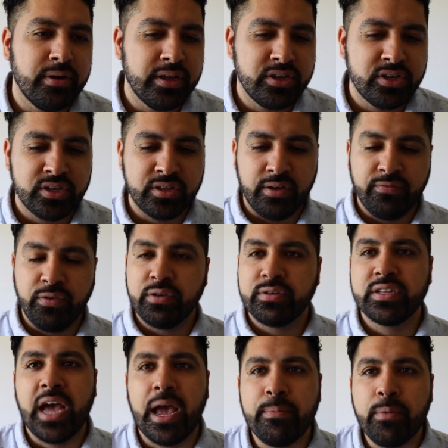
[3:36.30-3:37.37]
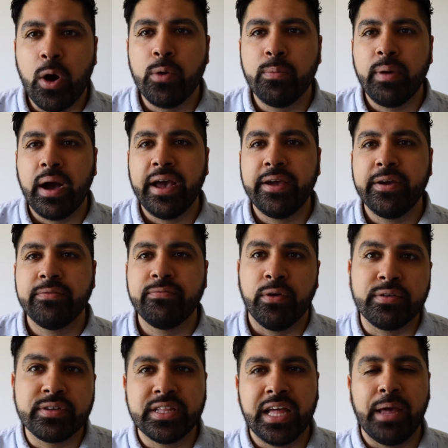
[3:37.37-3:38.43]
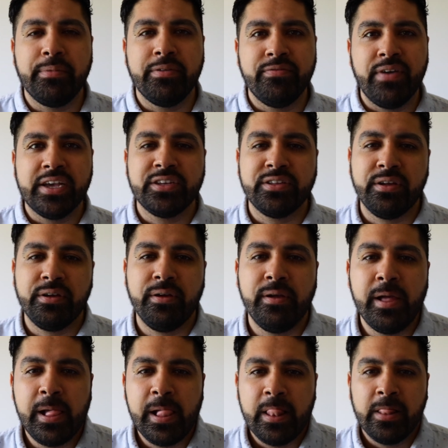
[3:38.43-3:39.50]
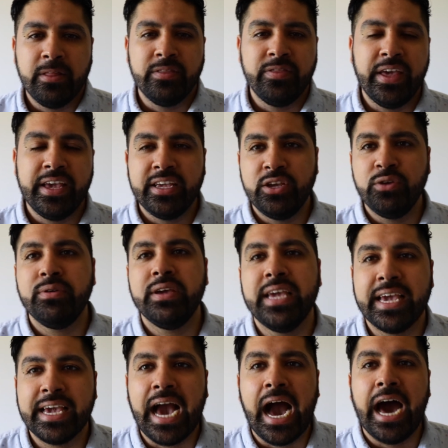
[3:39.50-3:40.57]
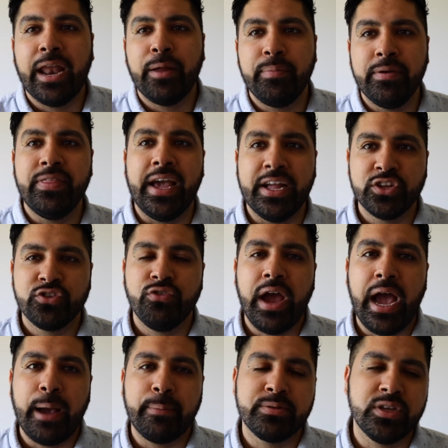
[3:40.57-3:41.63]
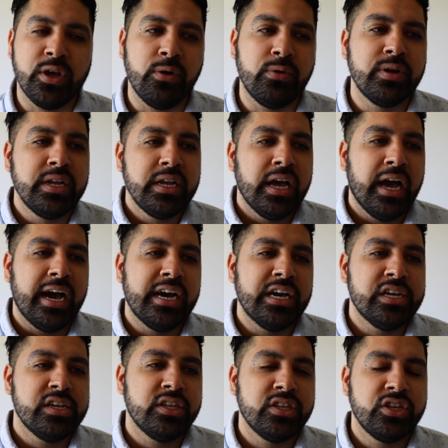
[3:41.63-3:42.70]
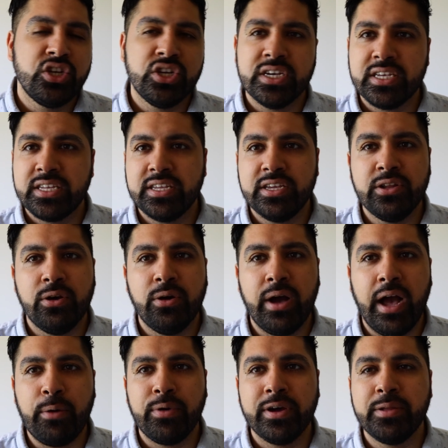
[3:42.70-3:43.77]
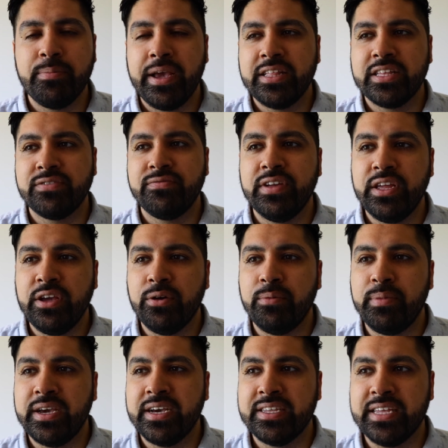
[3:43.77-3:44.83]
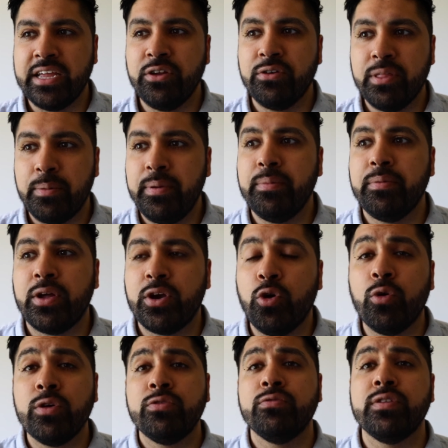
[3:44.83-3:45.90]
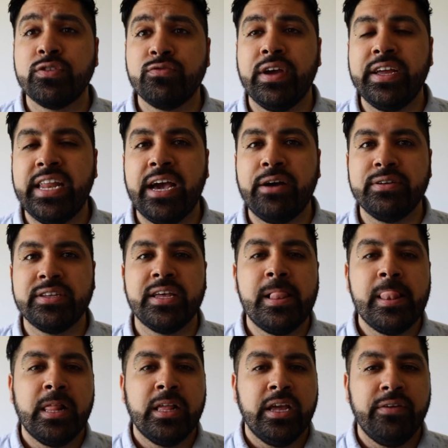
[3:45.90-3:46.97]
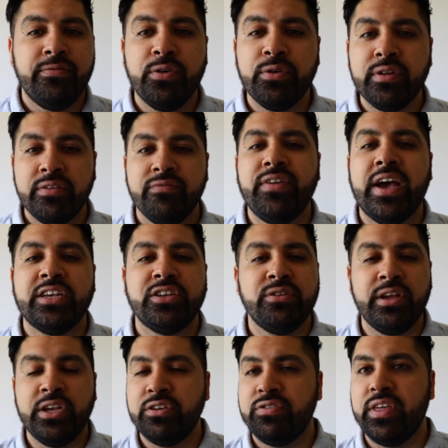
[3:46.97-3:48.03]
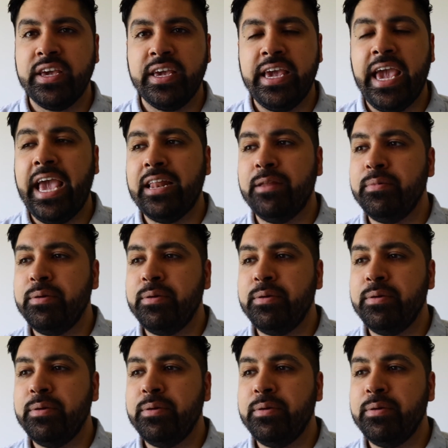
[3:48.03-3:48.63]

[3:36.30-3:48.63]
just a first-time home buyer, first-time investor. You can get caught up in that trap. So I wanted to make this video because I know that people are going through this right now. Is if you're an investor and you're thinking, hey,